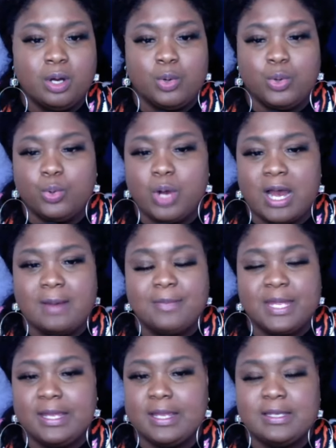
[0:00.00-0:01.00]
who I
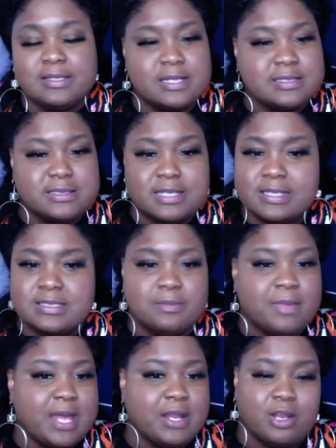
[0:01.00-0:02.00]
mean, it just
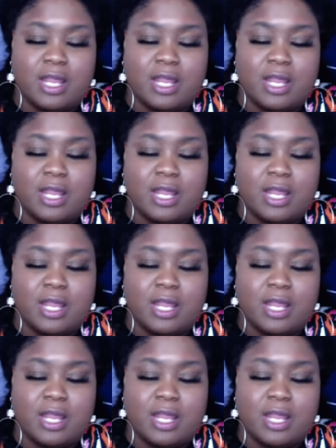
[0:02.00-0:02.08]
doesn't matter.